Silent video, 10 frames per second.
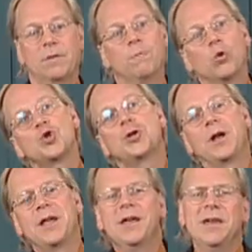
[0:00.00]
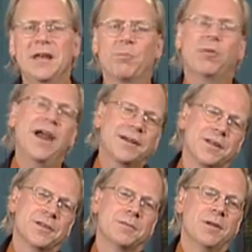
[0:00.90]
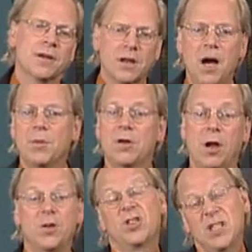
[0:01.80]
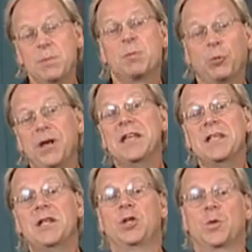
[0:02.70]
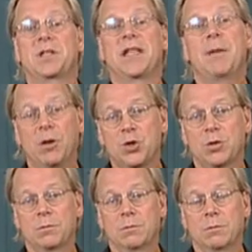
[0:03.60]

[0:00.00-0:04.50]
Fortunately, in practice, common knowledge seems pretty easy to establish.